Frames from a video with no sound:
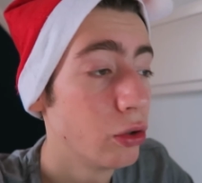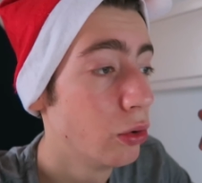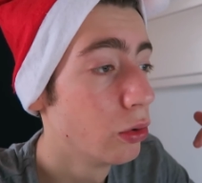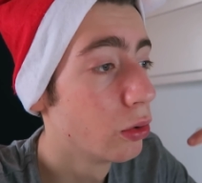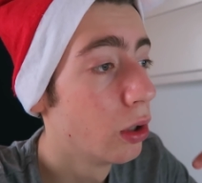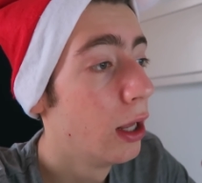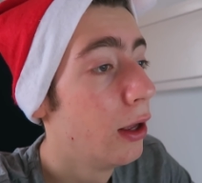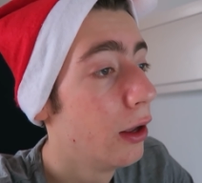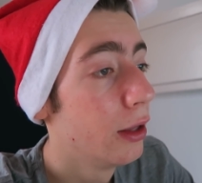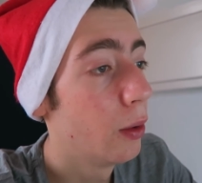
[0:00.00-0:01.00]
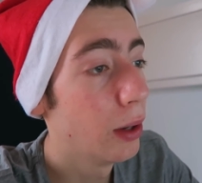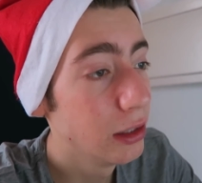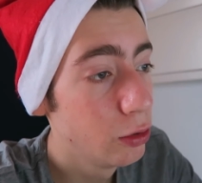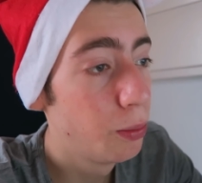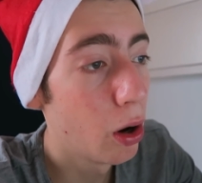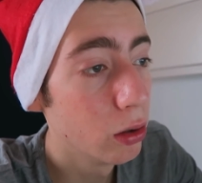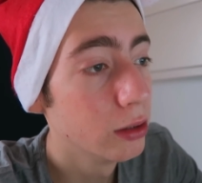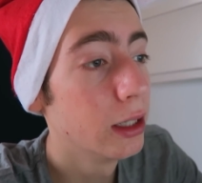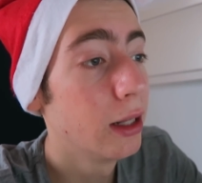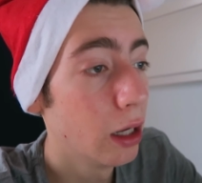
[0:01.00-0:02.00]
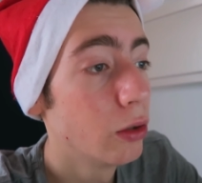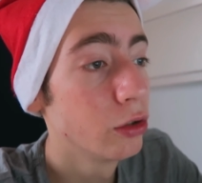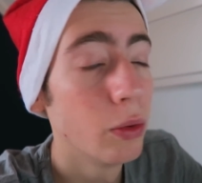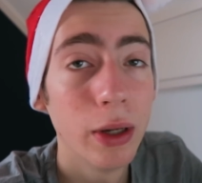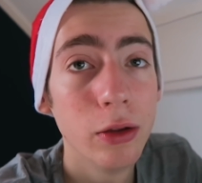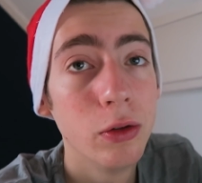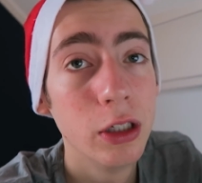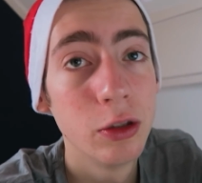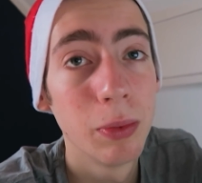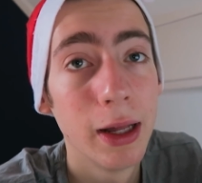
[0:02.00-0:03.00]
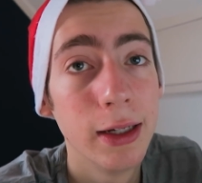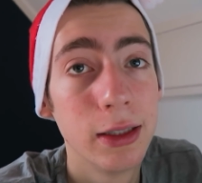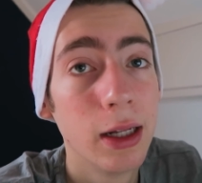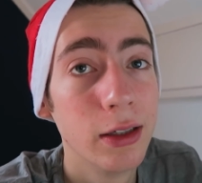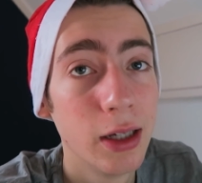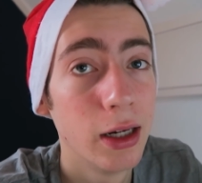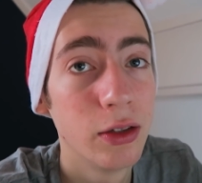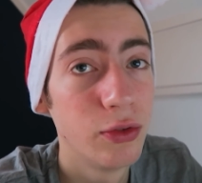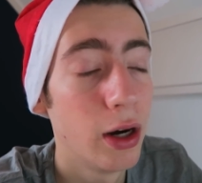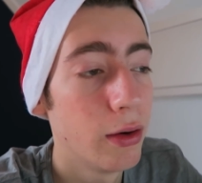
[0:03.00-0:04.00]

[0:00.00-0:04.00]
school that went to Poland, and they also went to this place, and they said it's